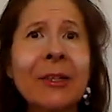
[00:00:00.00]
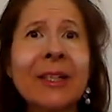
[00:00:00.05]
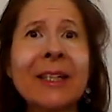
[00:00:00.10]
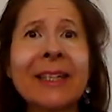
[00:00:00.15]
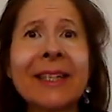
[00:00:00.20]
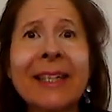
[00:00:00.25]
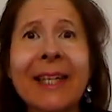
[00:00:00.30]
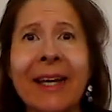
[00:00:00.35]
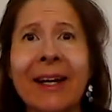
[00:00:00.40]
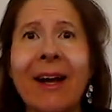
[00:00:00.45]

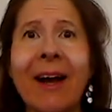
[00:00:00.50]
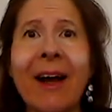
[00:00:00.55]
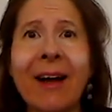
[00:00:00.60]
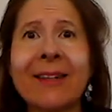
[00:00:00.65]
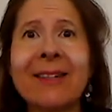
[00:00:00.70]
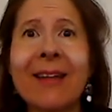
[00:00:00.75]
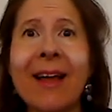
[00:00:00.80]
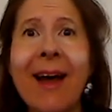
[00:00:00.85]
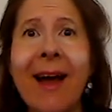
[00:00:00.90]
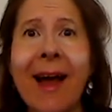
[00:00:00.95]
couldn't get
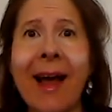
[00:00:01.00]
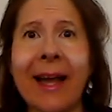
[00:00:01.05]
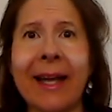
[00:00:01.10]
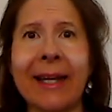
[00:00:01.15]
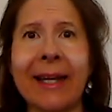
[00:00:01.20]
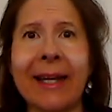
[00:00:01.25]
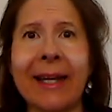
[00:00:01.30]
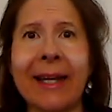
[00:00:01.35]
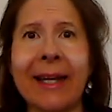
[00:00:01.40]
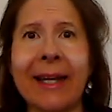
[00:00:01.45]
online.
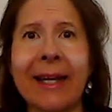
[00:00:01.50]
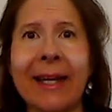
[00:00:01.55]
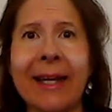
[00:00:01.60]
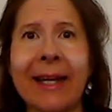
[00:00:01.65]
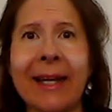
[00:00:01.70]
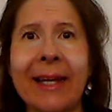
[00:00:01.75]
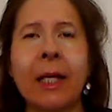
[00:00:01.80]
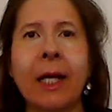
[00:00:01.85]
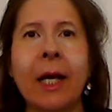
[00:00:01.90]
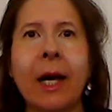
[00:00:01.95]

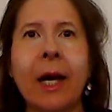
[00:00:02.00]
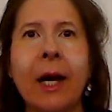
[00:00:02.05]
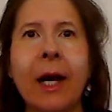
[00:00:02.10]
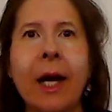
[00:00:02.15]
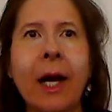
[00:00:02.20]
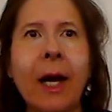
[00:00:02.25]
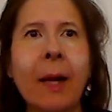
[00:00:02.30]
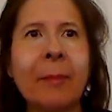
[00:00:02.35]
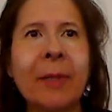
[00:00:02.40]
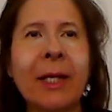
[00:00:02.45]
I mean, I